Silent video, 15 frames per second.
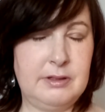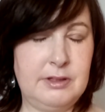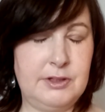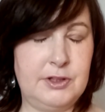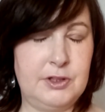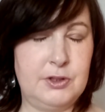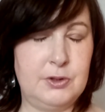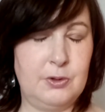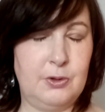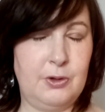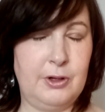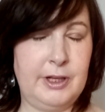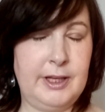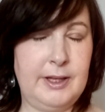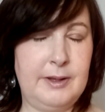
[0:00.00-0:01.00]
into
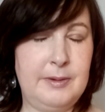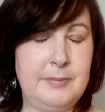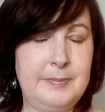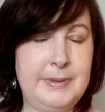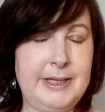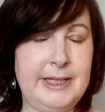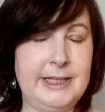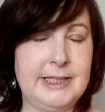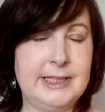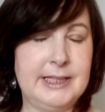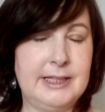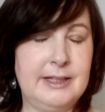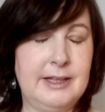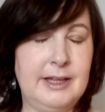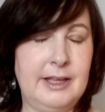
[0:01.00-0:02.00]
joy, peace,
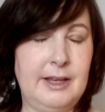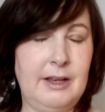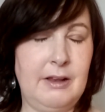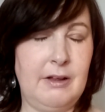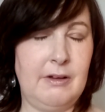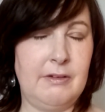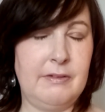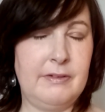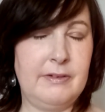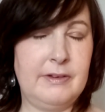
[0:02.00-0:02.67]
and love.